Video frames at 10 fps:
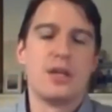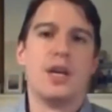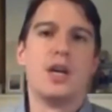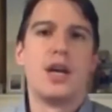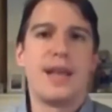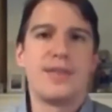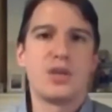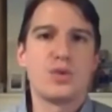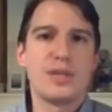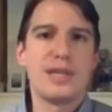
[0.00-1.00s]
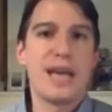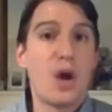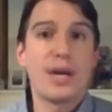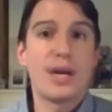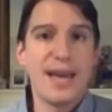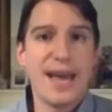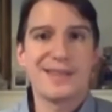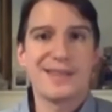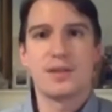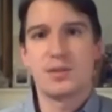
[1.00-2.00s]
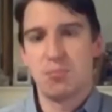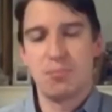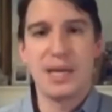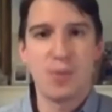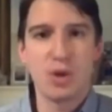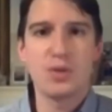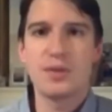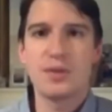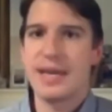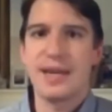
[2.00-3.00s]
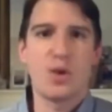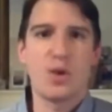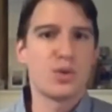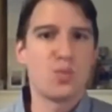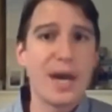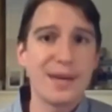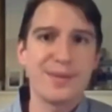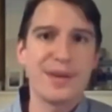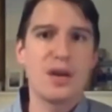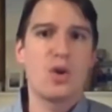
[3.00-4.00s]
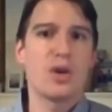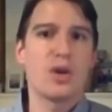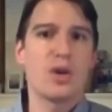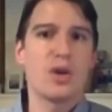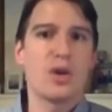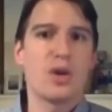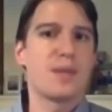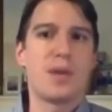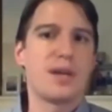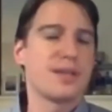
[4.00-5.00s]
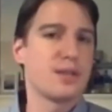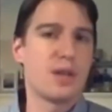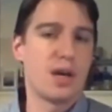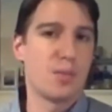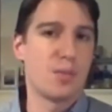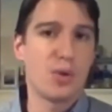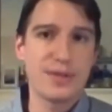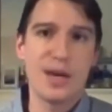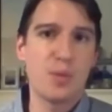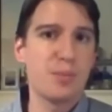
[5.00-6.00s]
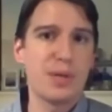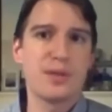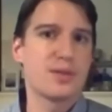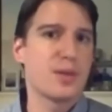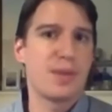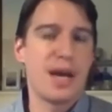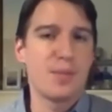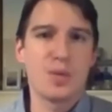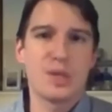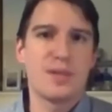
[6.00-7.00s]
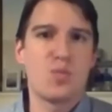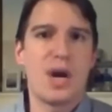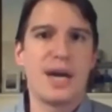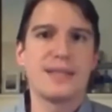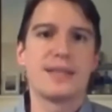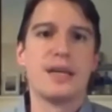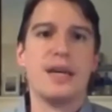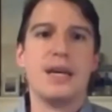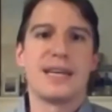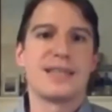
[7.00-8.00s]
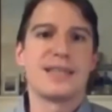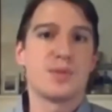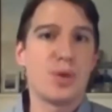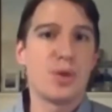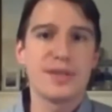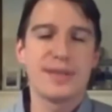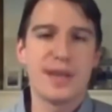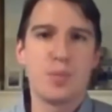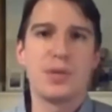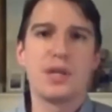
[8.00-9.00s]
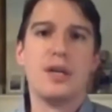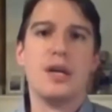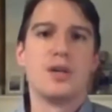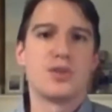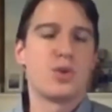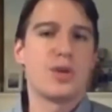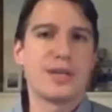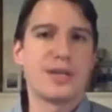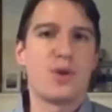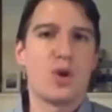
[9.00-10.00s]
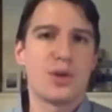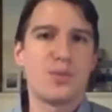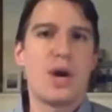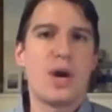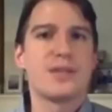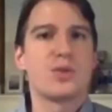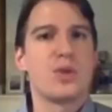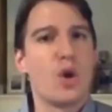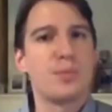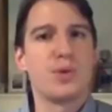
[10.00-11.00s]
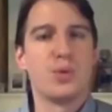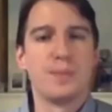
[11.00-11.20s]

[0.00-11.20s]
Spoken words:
And then to see how can I access many bottles? Can I go to a wine fair, or can my boss help me, supply me with some wines? Can some sponsors help me? So you get a lot of wines to help you.